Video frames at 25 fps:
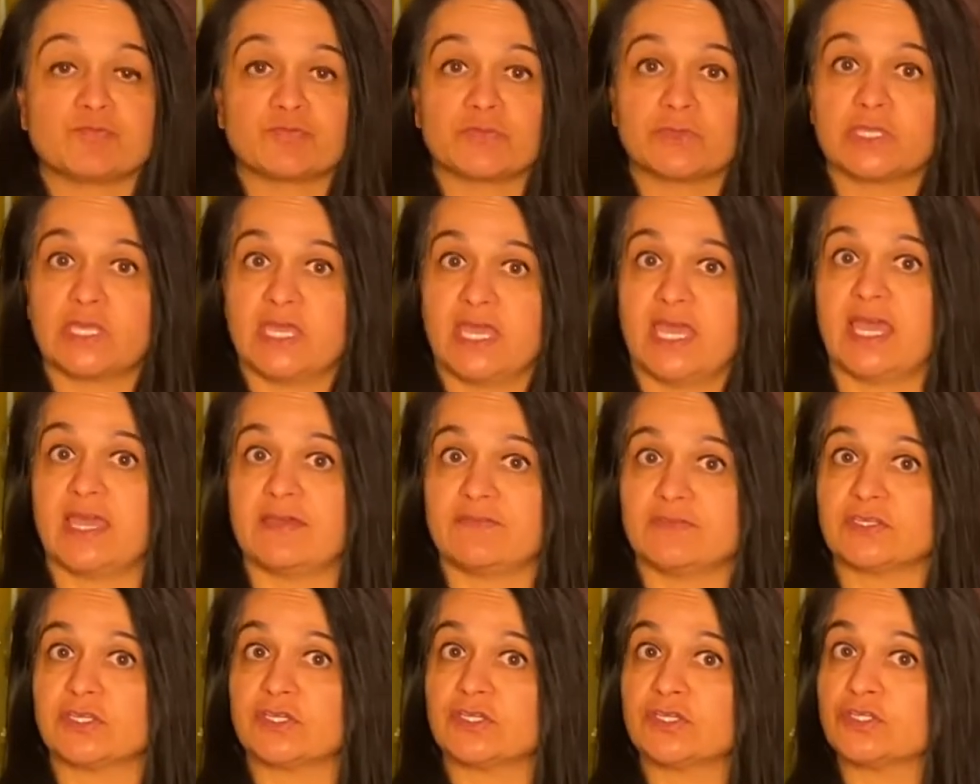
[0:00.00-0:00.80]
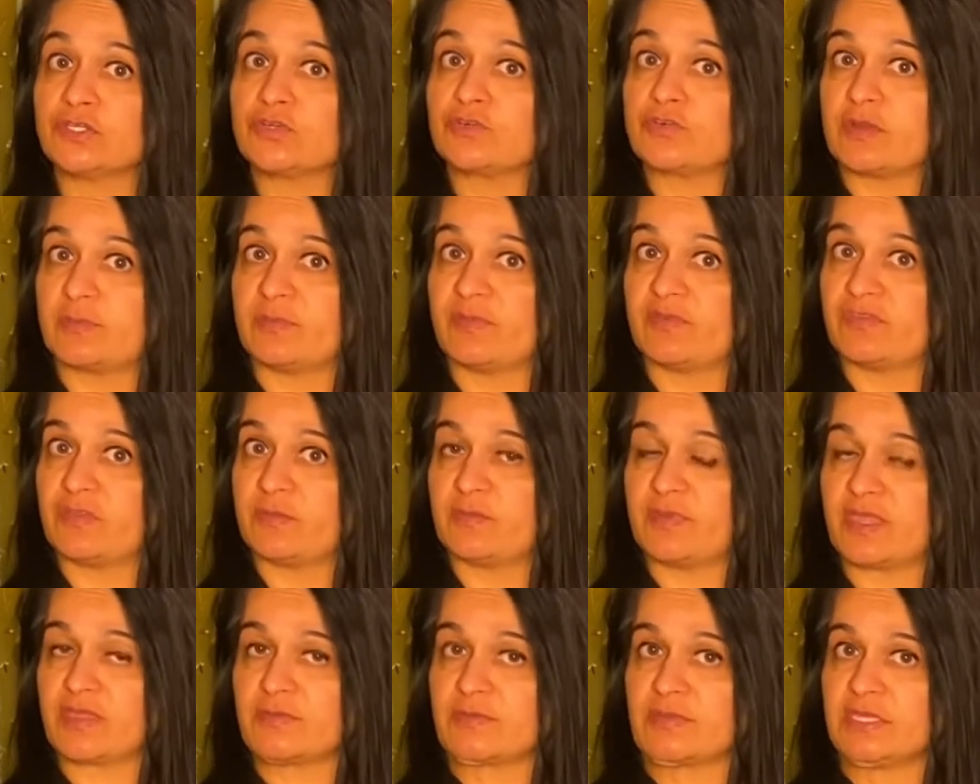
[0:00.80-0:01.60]
having a good grip of the
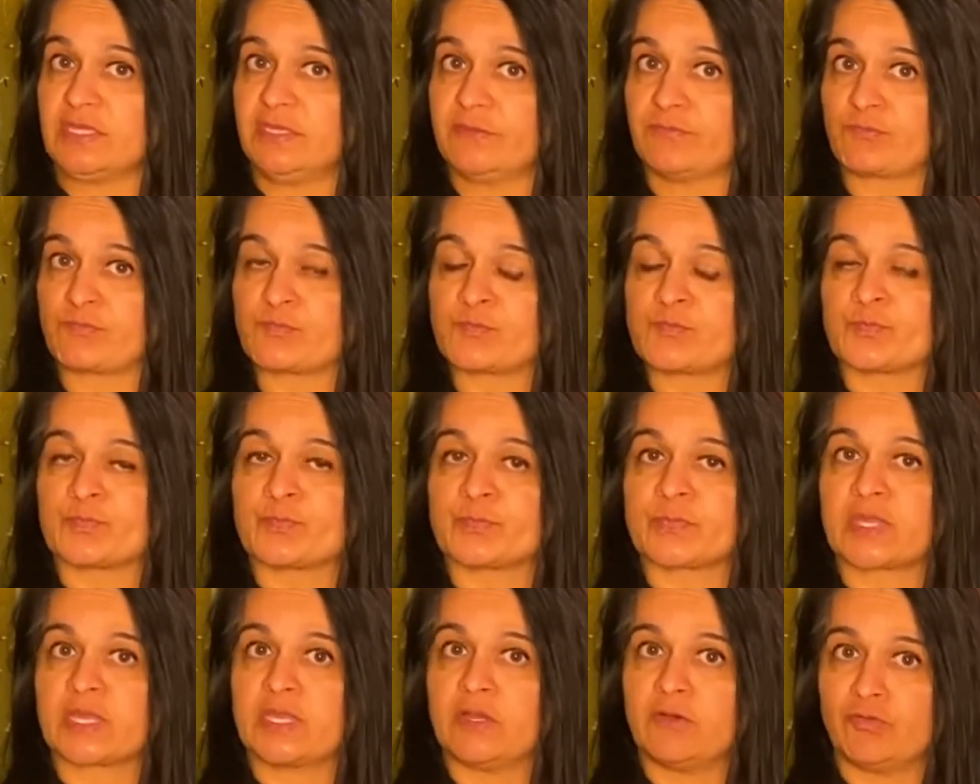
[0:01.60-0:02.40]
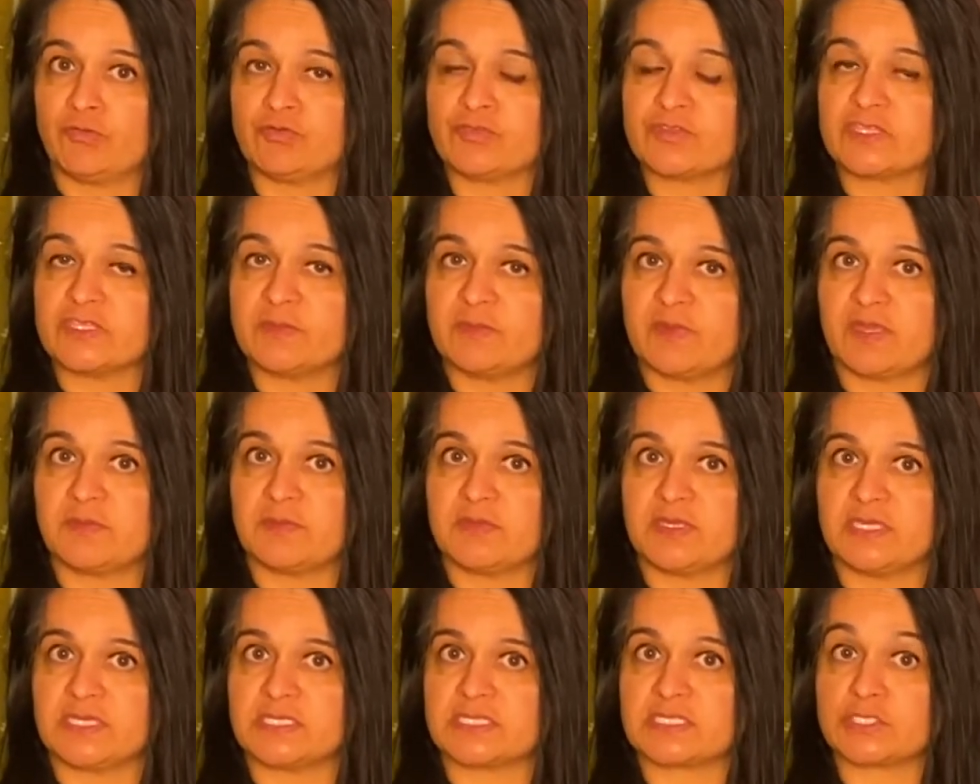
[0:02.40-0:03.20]
baby. Holding the
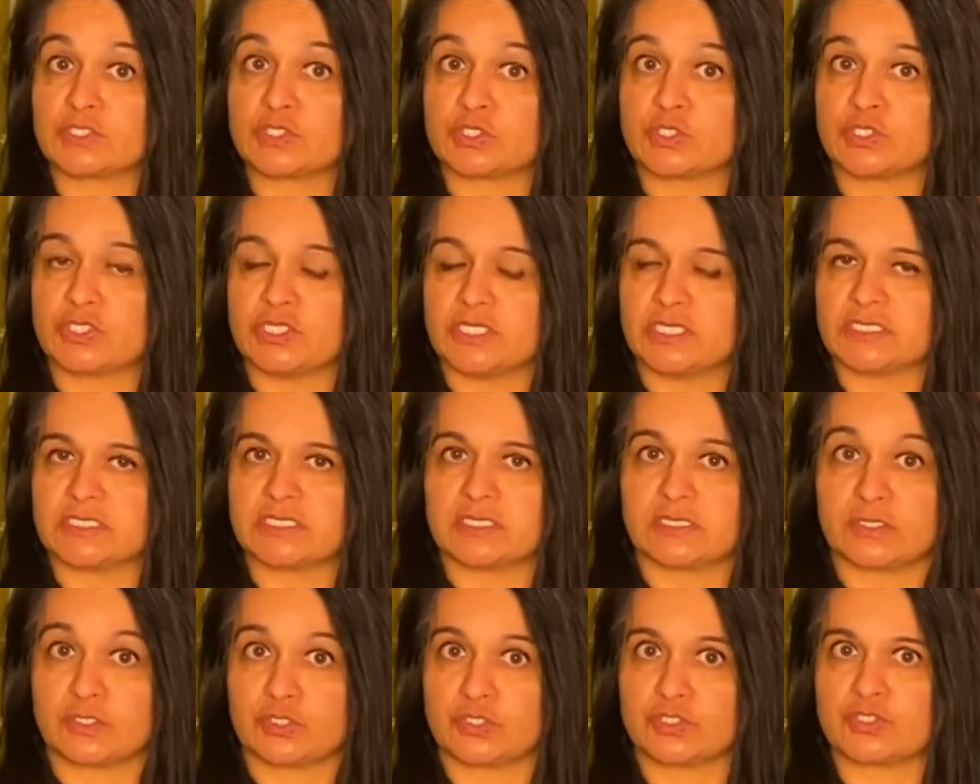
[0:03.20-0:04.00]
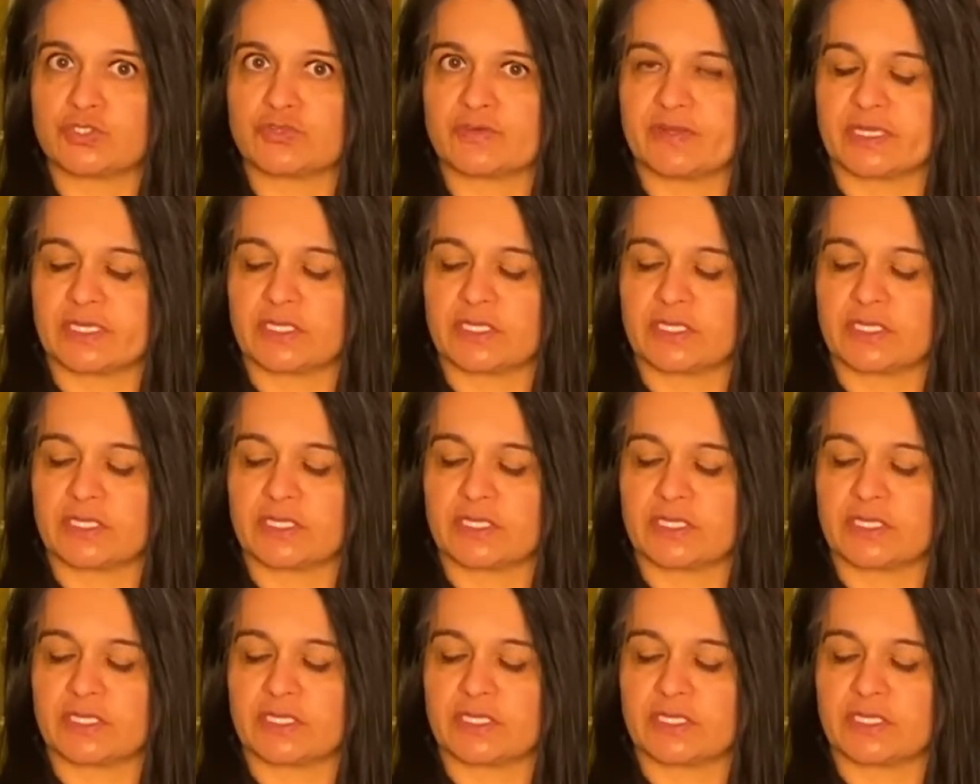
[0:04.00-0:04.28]
baby is a little trick.